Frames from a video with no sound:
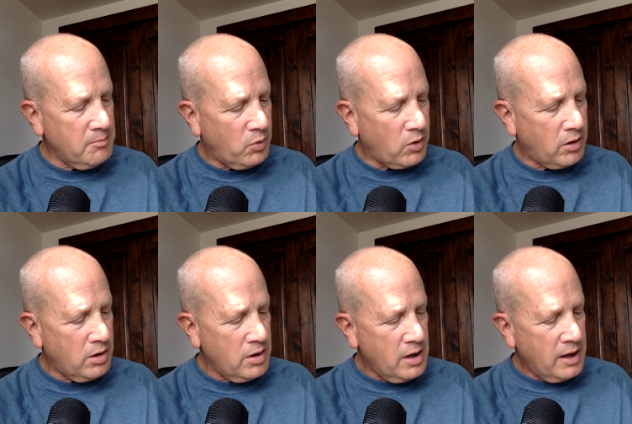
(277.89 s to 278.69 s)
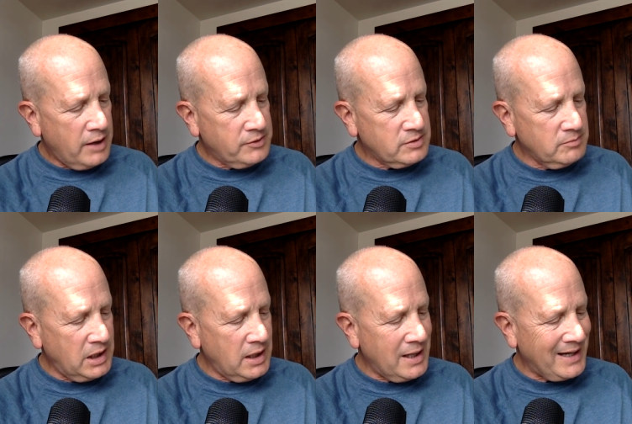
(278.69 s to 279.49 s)
more unto
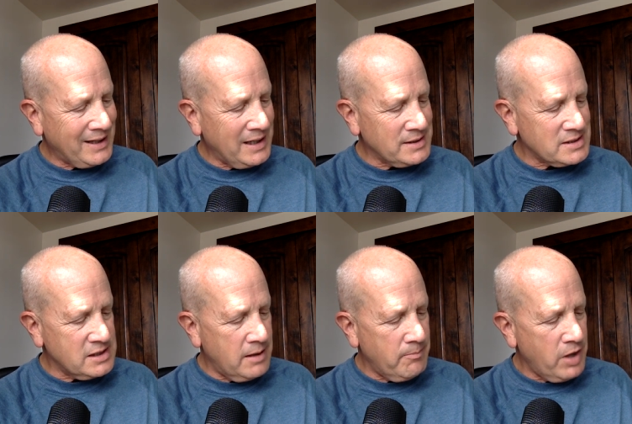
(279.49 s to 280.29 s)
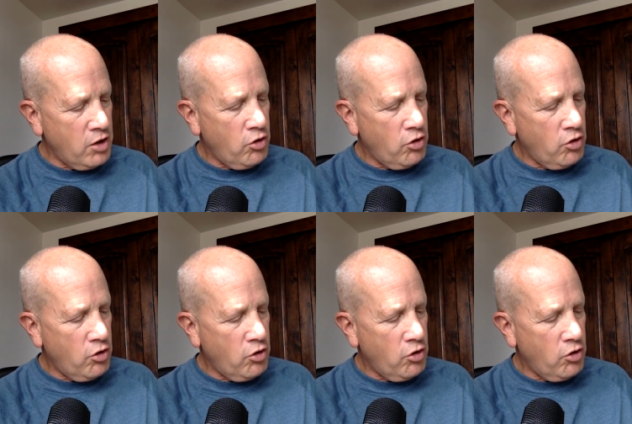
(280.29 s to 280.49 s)
me against them.